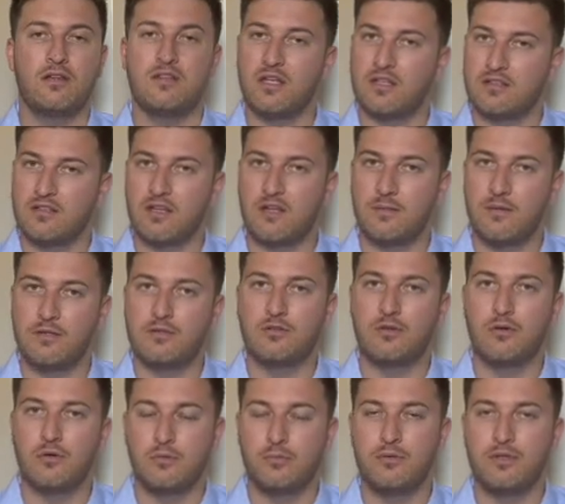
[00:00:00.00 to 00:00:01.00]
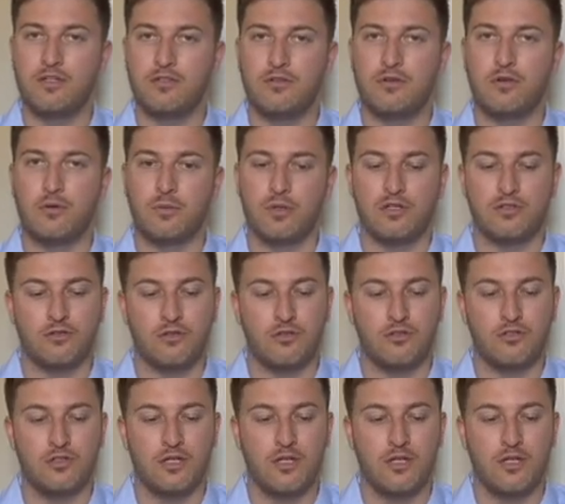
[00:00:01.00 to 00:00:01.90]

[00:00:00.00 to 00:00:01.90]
settlement, so please do your research.